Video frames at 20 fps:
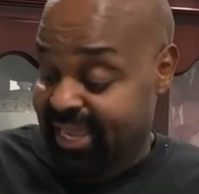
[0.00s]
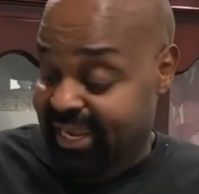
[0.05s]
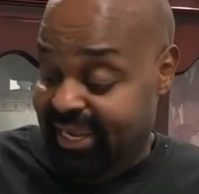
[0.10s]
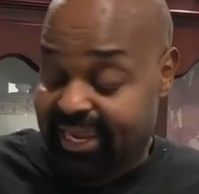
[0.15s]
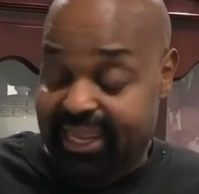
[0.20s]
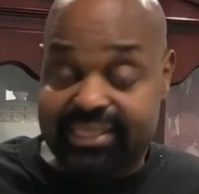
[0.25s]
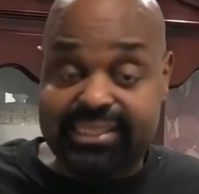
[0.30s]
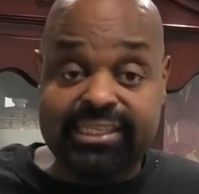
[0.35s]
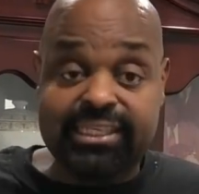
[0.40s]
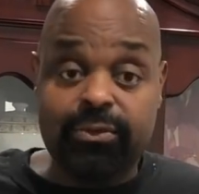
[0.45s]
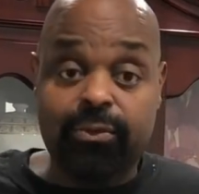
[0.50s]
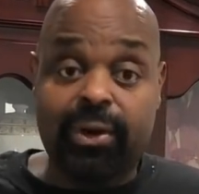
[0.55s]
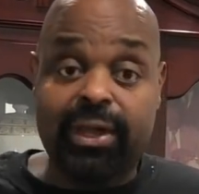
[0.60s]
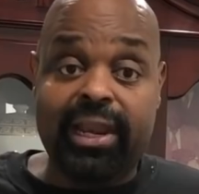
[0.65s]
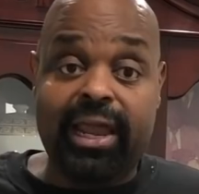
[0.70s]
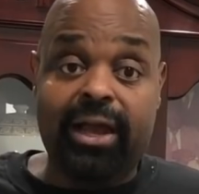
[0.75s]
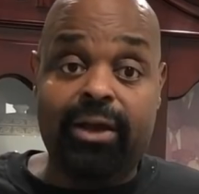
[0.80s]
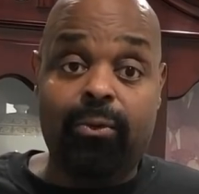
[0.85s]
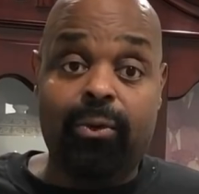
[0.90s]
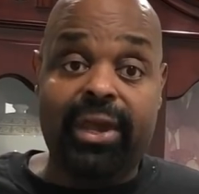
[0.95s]
Let's see what
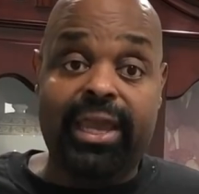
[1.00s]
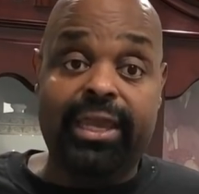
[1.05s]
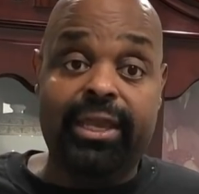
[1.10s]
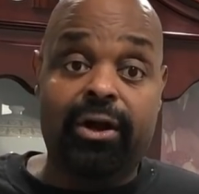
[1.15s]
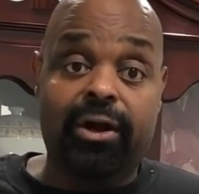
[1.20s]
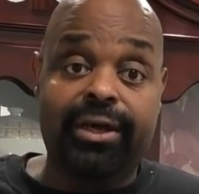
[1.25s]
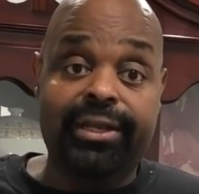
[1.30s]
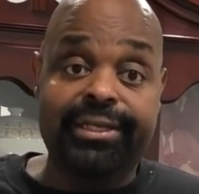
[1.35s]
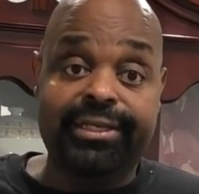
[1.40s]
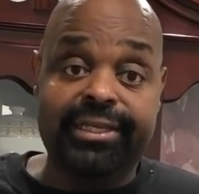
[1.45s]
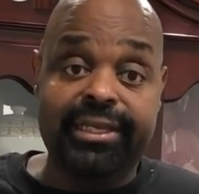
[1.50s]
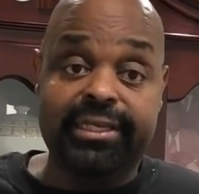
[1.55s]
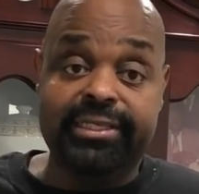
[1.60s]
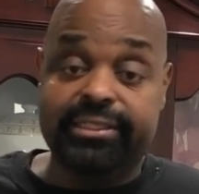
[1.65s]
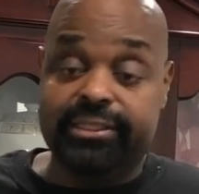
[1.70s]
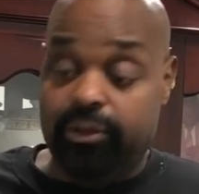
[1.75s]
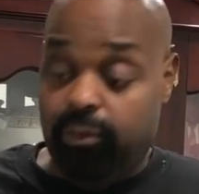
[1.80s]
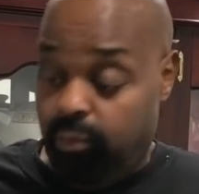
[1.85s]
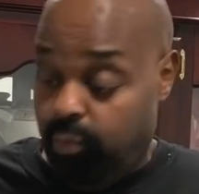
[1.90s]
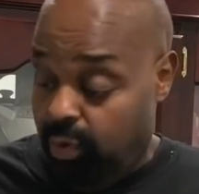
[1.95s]
I weigh on
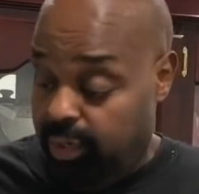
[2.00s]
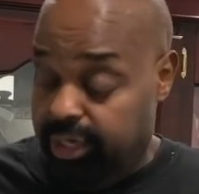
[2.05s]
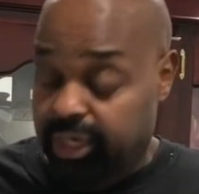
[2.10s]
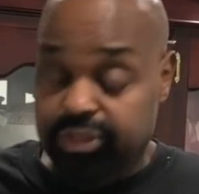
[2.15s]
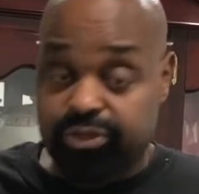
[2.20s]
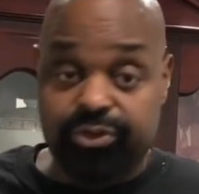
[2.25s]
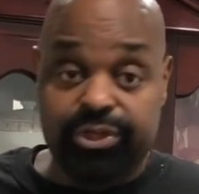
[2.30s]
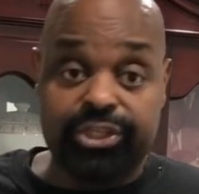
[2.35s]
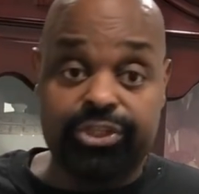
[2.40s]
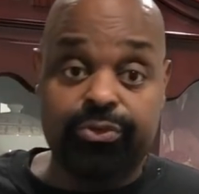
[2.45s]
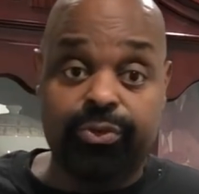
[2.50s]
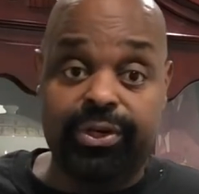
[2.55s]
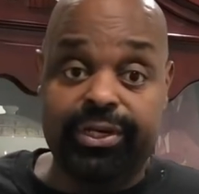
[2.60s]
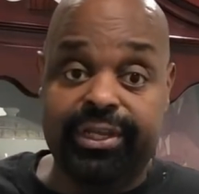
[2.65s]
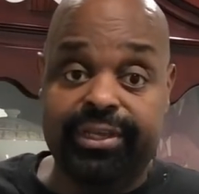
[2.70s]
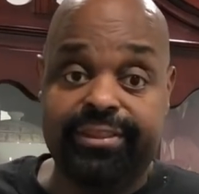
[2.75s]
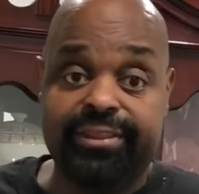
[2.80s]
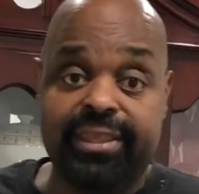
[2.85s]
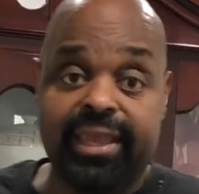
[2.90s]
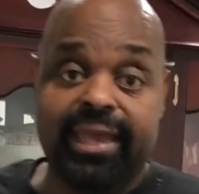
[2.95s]
this, the
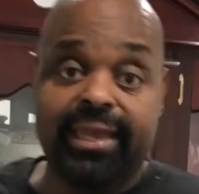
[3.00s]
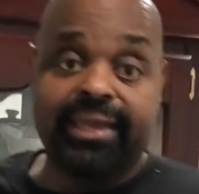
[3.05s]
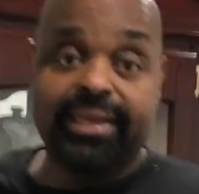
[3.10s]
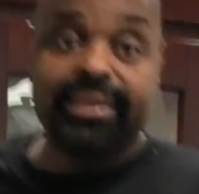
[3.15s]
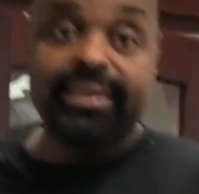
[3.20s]
120th day.